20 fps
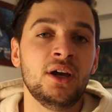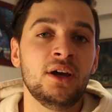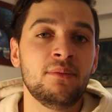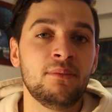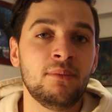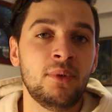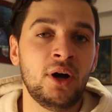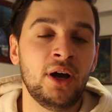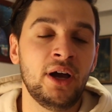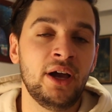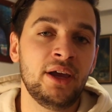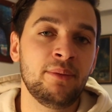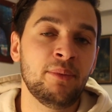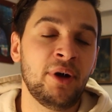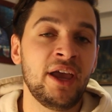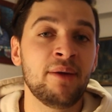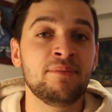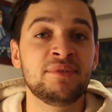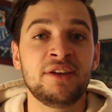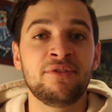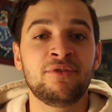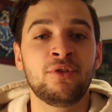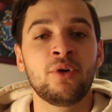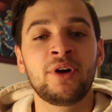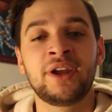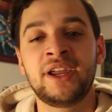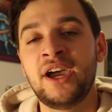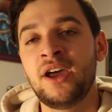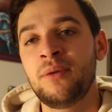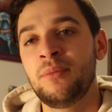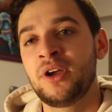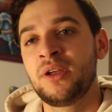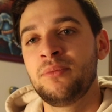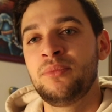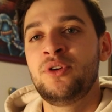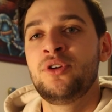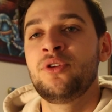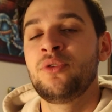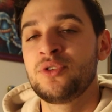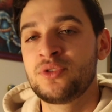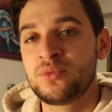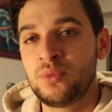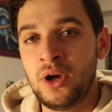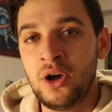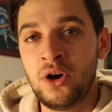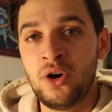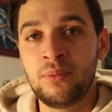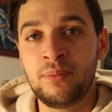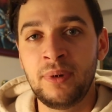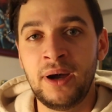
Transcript: MT4 account, my computer as well.